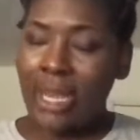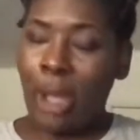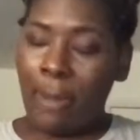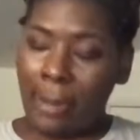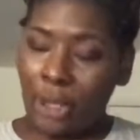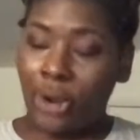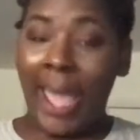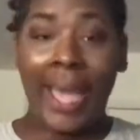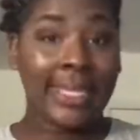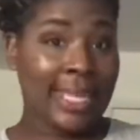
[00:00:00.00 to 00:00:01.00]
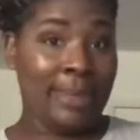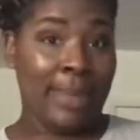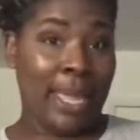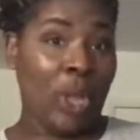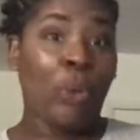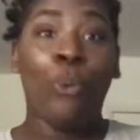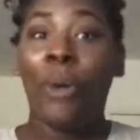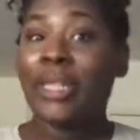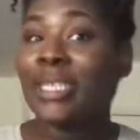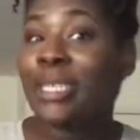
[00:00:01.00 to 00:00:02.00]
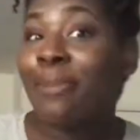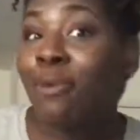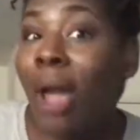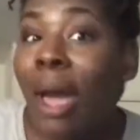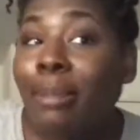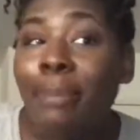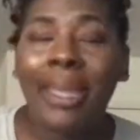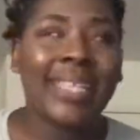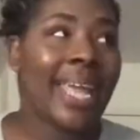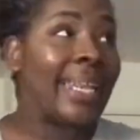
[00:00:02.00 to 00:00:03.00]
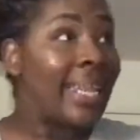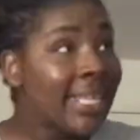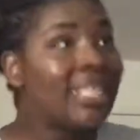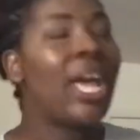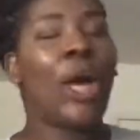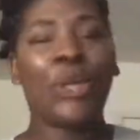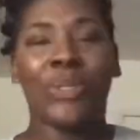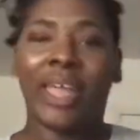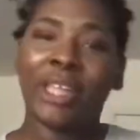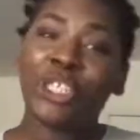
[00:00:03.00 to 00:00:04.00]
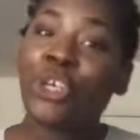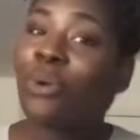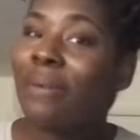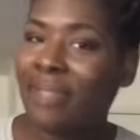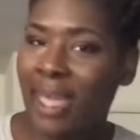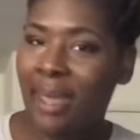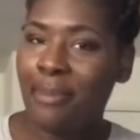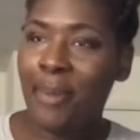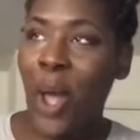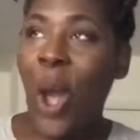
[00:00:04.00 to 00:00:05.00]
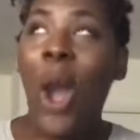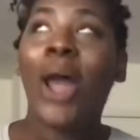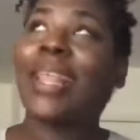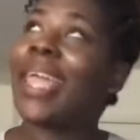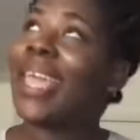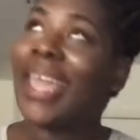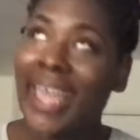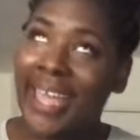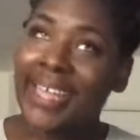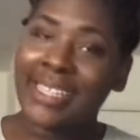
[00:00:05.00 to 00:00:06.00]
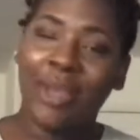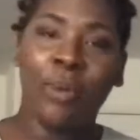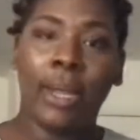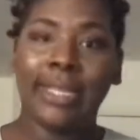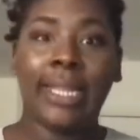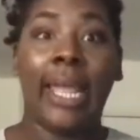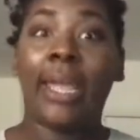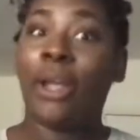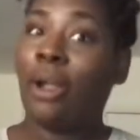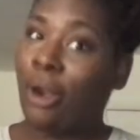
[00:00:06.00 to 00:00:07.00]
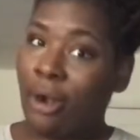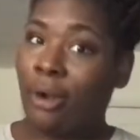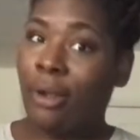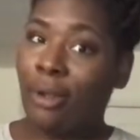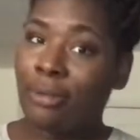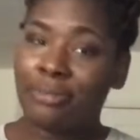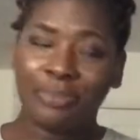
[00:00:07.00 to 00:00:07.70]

Now maybe you're asking me, what's the problem? Because I did tell you that two of them are like, yes, and one is like, girl.